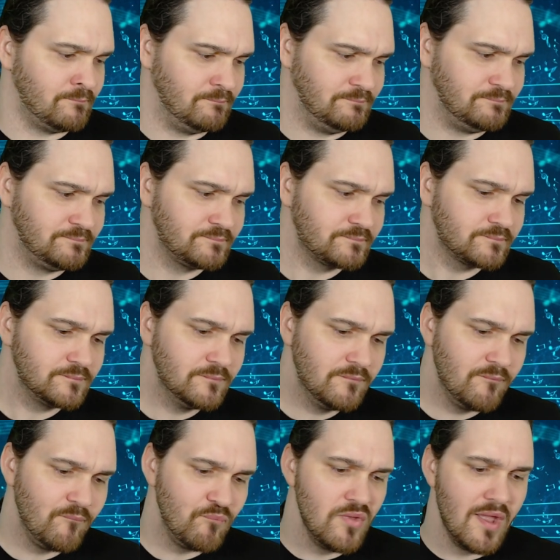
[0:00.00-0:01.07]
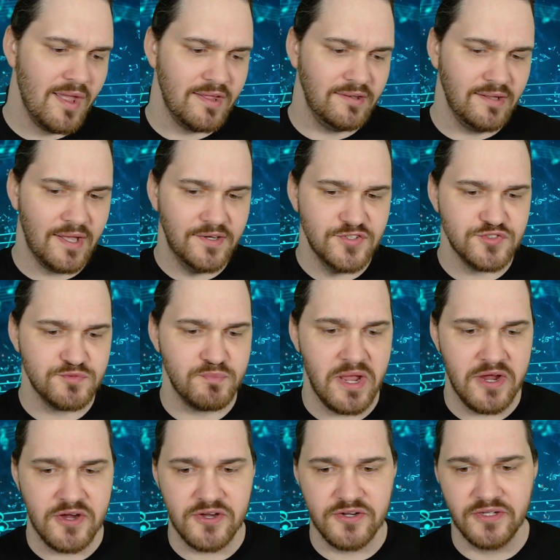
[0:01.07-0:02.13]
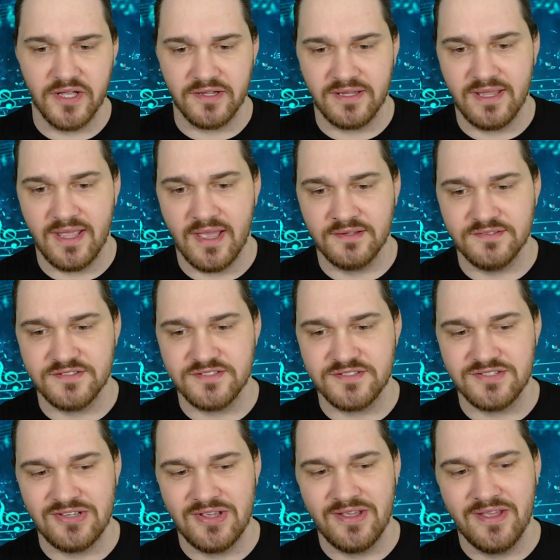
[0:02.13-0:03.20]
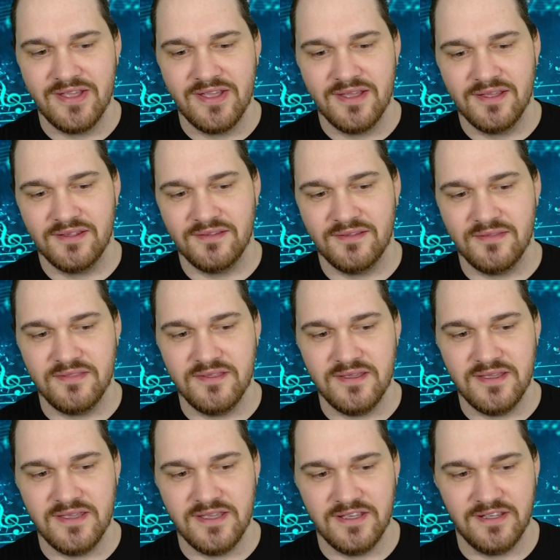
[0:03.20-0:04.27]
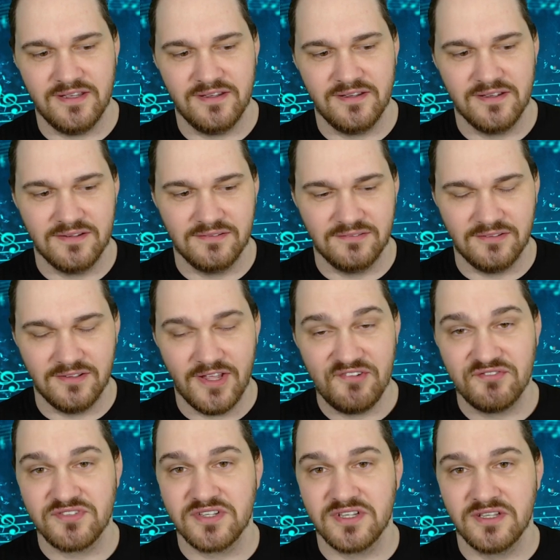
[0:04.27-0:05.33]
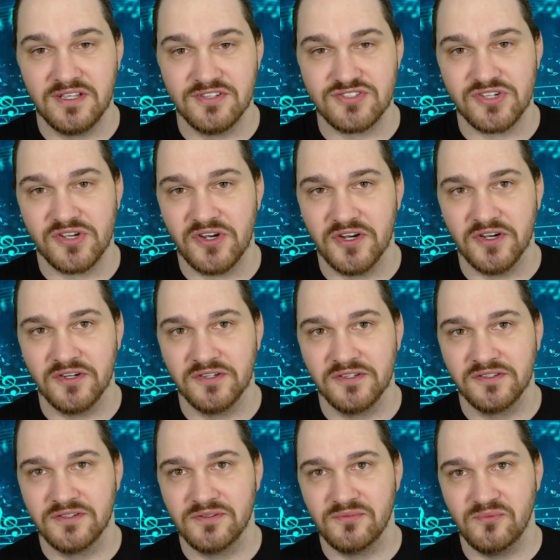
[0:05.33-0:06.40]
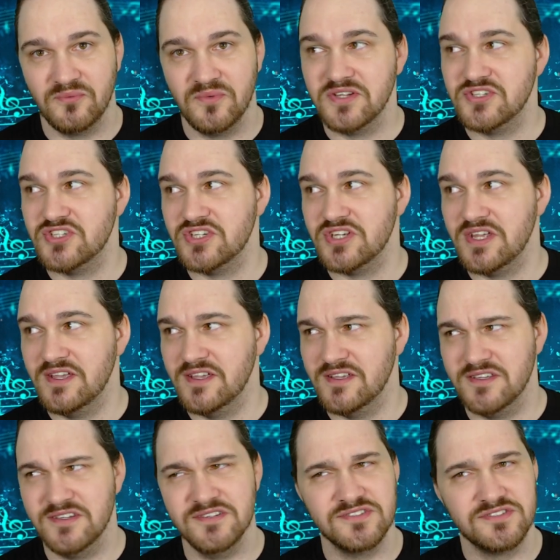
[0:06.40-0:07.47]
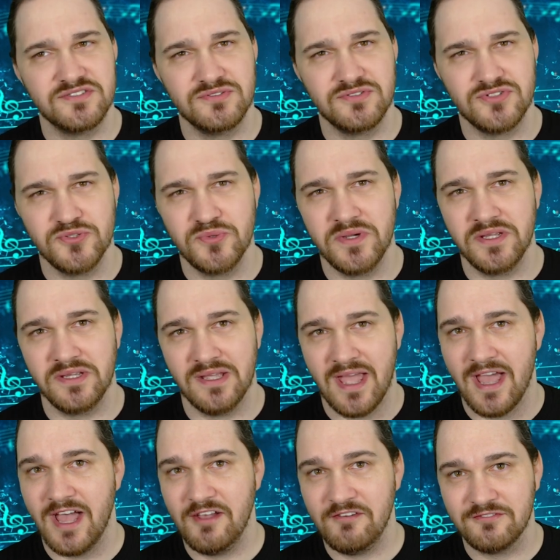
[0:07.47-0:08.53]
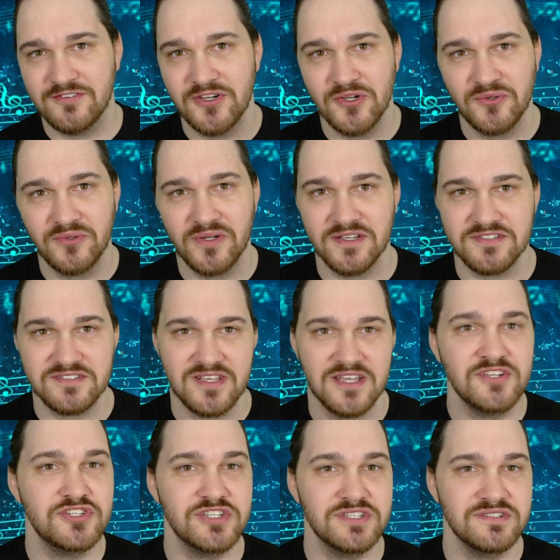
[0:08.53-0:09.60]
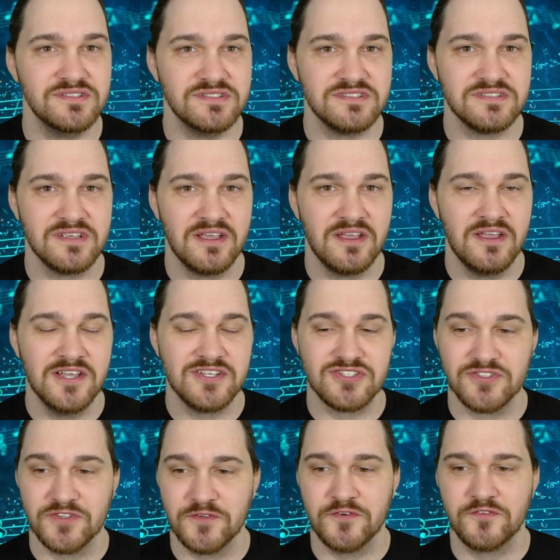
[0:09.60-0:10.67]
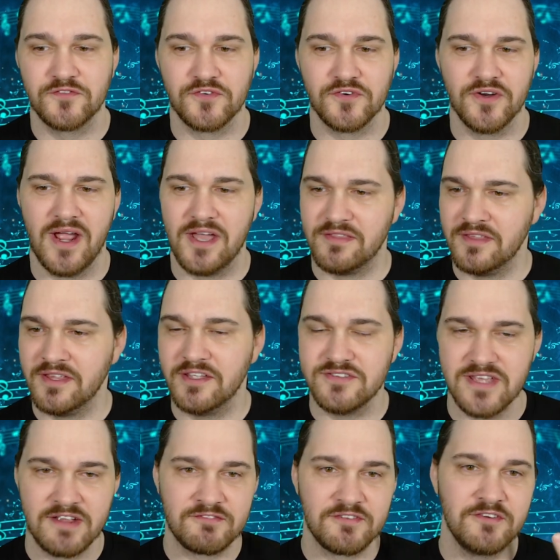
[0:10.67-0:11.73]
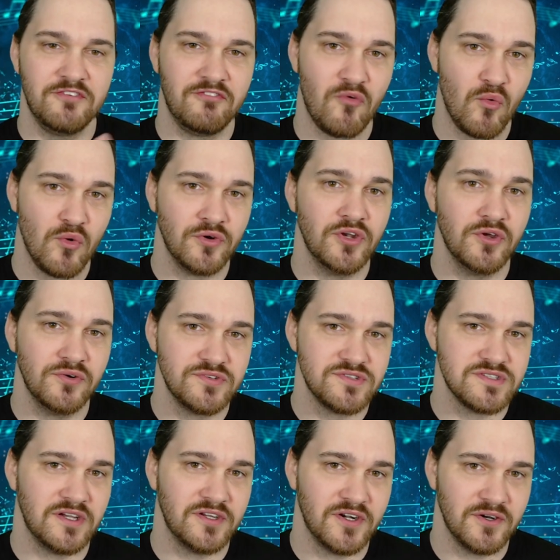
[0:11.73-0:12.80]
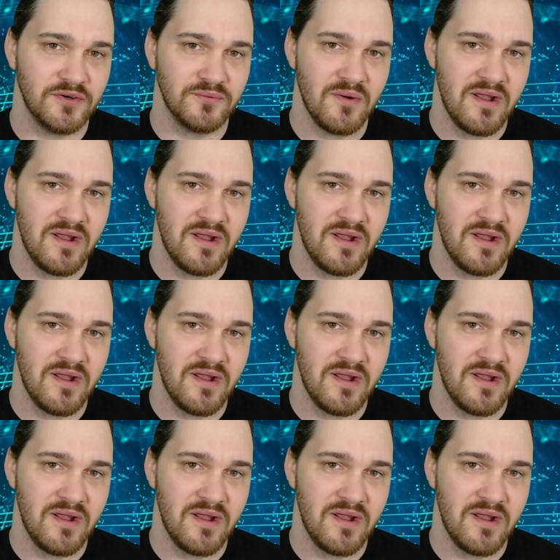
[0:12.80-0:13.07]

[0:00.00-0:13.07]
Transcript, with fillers: and that is paired against the left guitar, which is doing half note ascensions. So for I think it's every four notes on our